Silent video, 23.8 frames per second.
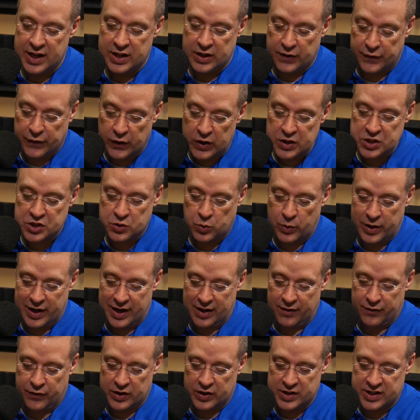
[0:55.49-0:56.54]
first
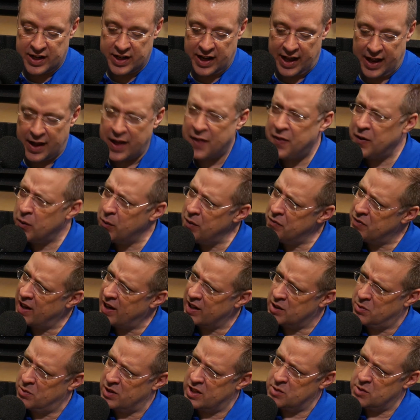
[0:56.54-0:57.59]
reading for today, I think we've
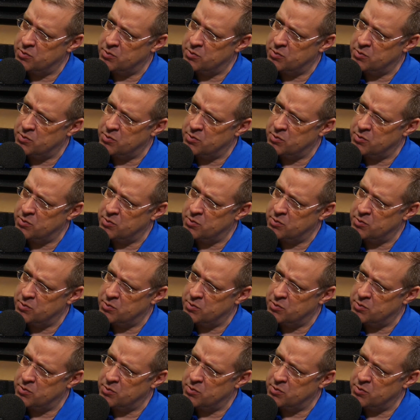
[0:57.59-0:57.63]
talked about this